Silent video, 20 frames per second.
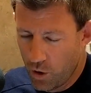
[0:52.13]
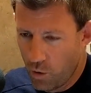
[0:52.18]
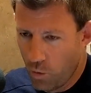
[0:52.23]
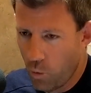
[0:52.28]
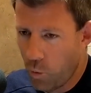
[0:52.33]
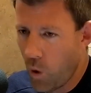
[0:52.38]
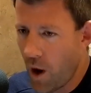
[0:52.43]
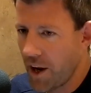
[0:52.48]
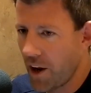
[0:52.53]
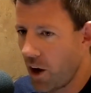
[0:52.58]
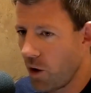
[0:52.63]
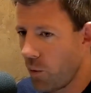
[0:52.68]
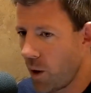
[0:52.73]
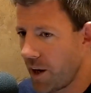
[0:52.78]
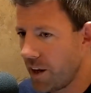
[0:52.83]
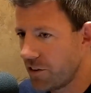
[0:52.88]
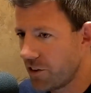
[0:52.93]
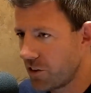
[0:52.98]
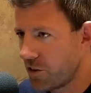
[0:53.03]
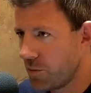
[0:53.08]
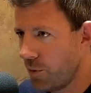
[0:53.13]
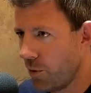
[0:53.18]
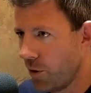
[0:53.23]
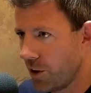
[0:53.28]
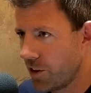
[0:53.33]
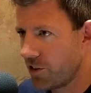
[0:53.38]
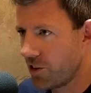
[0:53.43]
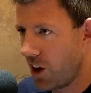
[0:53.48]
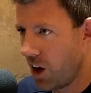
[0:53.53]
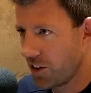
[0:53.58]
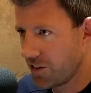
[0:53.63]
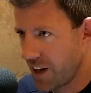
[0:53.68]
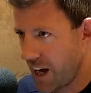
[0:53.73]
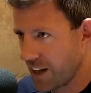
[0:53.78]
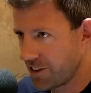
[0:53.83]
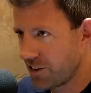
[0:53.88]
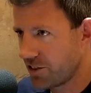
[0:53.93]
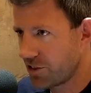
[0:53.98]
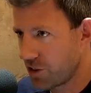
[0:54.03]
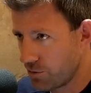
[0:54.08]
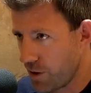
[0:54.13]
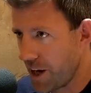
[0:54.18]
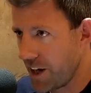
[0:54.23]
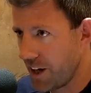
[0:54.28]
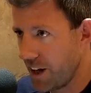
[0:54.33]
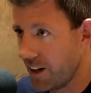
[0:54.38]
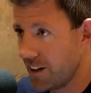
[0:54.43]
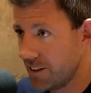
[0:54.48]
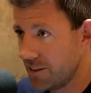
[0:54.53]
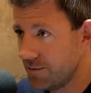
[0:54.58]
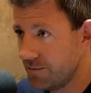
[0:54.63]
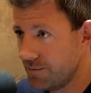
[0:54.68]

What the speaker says: When I went into Sporting Chance, I had to surrender.